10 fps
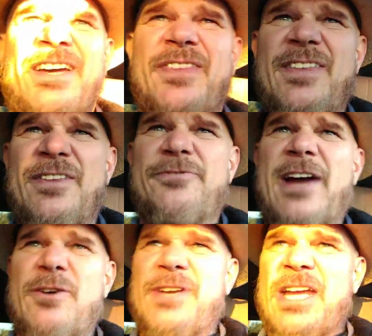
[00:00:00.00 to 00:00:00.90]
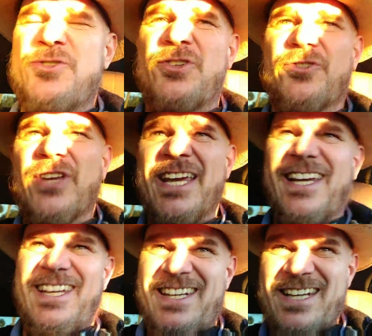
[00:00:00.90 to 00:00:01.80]
and then the foundation
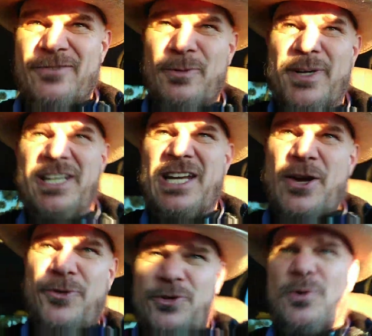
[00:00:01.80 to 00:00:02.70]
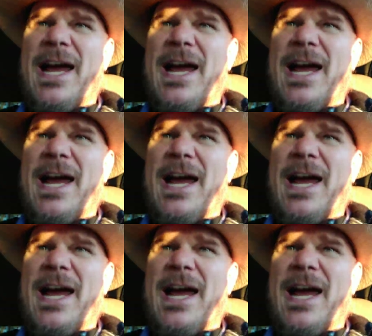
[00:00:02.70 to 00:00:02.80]
second. Everybody knows you